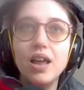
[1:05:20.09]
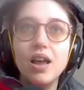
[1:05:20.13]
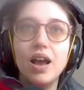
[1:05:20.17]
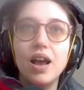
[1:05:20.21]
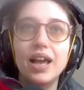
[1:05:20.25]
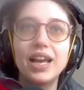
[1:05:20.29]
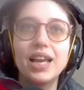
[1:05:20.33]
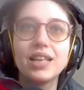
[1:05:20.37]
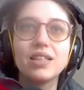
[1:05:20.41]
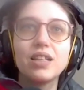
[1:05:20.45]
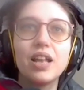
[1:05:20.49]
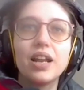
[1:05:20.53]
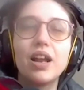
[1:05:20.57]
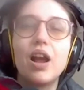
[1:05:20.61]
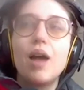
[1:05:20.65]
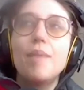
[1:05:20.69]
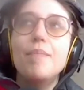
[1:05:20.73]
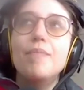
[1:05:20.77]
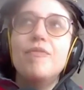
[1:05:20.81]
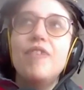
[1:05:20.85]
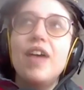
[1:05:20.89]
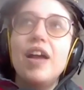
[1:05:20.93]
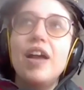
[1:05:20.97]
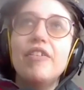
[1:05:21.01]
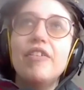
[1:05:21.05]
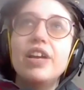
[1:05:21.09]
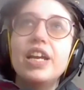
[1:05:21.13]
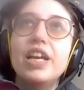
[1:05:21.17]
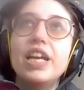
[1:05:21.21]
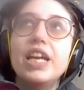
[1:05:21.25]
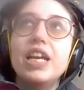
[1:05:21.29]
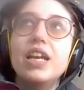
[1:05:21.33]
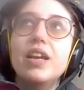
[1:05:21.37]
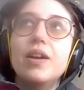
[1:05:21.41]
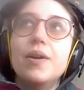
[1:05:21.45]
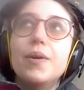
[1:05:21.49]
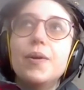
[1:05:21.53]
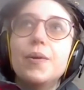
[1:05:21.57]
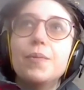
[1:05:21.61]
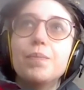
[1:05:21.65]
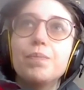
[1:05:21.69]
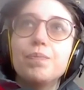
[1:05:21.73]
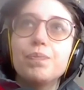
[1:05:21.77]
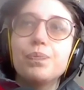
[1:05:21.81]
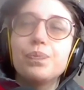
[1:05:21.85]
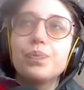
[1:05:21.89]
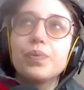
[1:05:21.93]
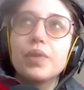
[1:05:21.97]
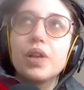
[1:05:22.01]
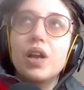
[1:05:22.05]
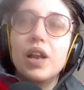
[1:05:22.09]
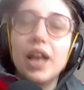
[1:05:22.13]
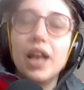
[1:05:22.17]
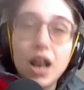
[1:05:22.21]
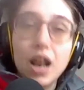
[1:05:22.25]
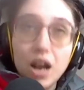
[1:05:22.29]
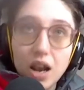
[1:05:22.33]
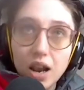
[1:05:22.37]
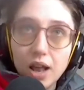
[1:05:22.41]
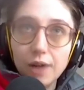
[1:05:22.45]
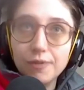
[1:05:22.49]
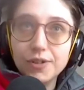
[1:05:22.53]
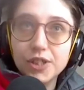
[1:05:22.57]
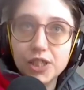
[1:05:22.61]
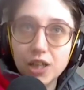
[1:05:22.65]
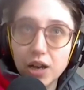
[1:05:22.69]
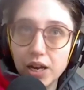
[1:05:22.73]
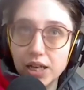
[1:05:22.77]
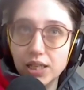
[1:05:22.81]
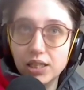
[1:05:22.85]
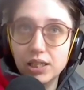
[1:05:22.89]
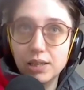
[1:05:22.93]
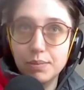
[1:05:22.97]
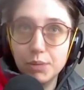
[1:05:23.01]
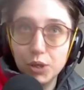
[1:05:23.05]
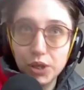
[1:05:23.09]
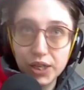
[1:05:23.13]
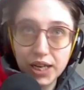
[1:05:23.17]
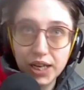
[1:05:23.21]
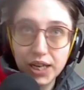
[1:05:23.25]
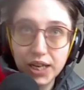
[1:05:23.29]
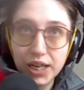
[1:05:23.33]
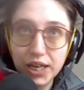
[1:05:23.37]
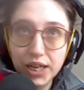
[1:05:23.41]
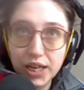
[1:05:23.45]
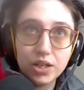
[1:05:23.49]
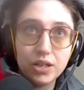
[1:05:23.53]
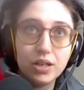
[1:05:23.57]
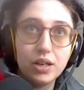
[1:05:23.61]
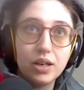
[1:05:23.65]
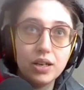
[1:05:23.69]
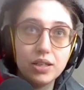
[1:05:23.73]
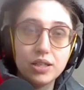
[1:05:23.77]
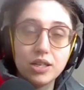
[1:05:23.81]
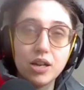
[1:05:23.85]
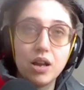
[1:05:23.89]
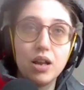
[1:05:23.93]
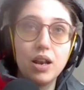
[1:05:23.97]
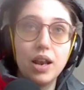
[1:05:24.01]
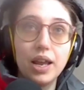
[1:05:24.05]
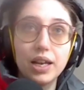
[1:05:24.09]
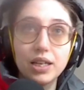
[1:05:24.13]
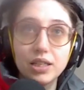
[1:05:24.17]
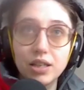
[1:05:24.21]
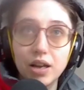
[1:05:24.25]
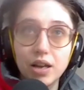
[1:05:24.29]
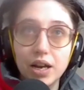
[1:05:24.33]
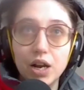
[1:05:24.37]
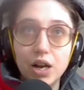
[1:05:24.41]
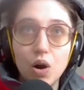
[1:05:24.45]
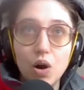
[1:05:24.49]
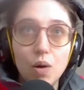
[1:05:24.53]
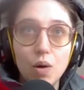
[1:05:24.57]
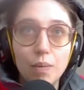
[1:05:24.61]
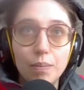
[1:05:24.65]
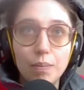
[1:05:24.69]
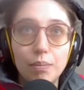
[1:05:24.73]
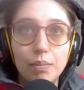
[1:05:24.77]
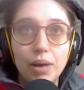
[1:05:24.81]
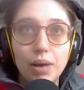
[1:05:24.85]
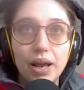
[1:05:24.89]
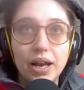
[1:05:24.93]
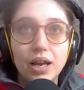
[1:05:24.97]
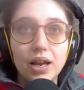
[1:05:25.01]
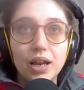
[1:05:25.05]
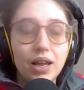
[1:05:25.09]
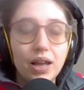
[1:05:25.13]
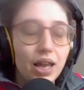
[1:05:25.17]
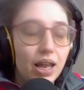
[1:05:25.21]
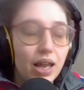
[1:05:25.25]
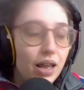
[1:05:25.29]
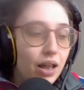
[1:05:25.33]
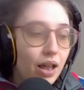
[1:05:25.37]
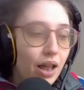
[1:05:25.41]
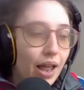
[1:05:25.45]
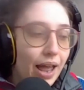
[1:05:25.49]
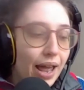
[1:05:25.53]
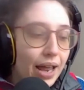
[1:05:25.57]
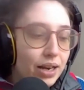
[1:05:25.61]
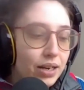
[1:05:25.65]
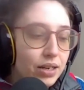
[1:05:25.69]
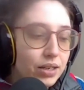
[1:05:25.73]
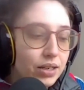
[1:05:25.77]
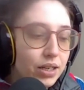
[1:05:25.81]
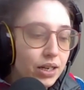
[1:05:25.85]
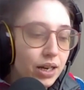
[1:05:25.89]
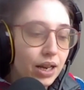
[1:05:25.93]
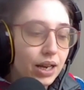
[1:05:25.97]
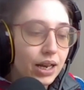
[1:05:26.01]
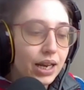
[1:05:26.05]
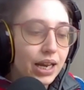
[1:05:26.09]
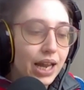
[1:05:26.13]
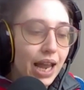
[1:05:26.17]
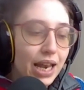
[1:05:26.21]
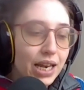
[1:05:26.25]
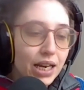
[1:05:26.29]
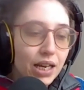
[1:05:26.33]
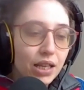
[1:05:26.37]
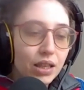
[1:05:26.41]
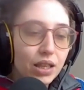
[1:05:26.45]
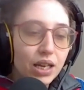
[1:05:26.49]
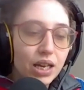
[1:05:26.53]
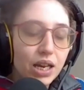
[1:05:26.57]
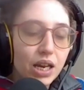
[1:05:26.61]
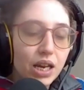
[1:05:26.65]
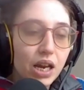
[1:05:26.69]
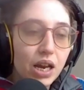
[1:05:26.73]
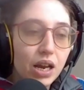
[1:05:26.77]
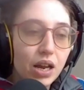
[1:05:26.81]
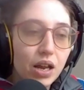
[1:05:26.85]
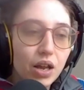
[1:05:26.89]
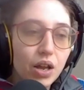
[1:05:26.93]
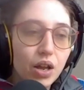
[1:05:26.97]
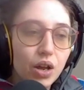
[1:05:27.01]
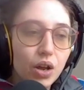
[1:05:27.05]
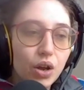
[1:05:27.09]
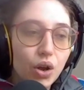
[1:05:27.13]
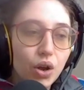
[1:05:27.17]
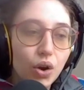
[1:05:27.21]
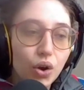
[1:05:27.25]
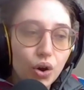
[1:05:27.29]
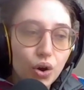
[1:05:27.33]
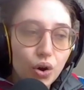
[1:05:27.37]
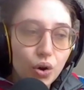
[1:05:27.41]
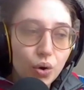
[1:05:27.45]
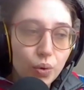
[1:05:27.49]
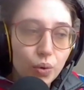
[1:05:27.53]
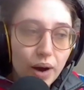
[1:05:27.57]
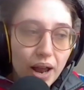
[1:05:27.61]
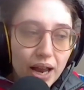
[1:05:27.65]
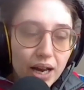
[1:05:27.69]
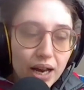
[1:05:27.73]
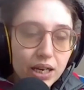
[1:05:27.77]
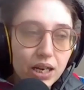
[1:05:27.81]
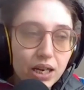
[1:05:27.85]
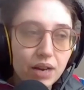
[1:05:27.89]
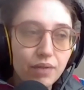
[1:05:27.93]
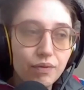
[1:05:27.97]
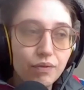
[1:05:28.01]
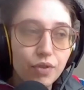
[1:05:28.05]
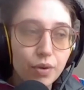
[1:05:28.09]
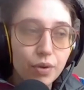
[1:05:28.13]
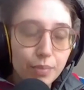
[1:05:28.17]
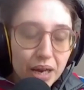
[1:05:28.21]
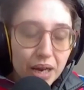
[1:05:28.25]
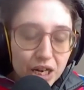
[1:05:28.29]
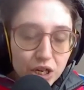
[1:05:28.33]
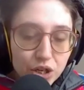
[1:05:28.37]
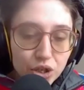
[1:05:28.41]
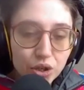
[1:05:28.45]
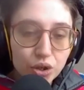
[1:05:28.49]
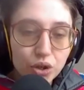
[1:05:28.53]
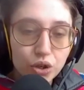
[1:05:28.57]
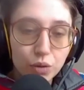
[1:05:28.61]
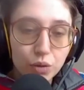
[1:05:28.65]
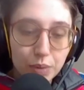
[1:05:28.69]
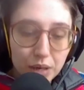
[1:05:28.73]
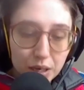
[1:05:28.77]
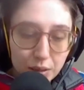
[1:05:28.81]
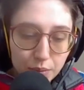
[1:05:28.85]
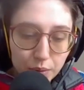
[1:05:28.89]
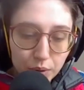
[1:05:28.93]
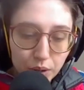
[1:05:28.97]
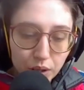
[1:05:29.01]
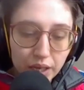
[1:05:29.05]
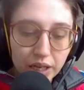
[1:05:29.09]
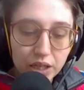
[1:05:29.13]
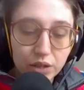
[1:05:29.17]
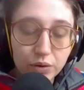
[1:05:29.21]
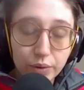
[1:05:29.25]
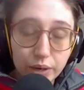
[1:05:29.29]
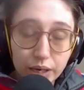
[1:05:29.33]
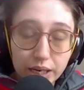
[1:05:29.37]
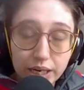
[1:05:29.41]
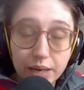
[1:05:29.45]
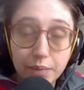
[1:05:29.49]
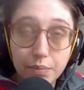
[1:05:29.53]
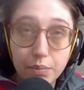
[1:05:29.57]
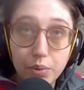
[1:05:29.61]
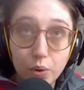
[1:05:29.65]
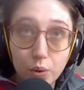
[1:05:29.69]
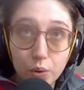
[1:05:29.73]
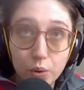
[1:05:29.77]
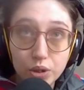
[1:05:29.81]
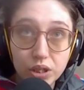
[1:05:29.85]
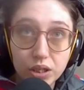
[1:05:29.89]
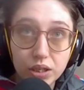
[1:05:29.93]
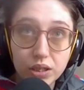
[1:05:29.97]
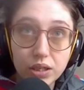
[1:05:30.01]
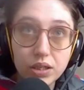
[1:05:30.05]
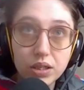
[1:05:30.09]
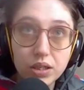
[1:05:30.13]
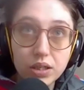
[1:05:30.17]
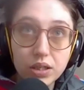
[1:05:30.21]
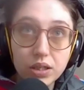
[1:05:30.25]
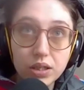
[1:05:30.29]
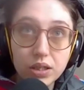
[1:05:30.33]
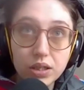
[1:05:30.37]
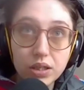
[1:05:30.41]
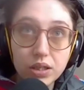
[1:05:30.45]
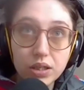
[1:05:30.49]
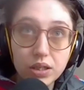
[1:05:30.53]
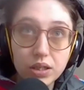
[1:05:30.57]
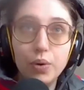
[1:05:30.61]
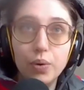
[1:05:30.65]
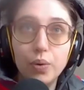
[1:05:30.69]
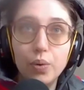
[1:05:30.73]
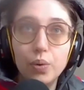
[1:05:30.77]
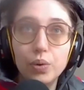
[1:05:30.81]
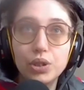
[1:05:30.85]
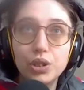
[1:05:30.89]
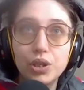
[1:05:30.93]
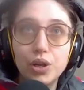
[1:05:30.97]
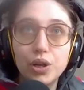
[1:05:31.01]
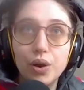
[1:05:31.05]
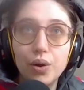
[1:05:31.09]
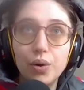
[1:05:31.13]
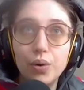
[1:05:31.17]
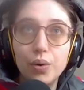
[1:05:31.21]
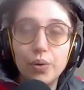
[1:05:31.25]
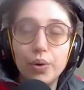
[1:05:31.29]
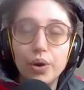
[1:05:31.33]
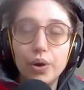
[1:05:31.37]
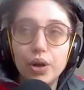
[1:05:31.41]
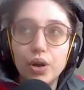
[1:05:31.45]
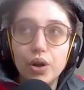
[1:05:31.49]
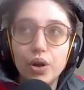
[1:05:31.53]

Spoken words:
I guess like I'm very like I love science communication and so like psychom, like, and getting the correct information to people is really important, but also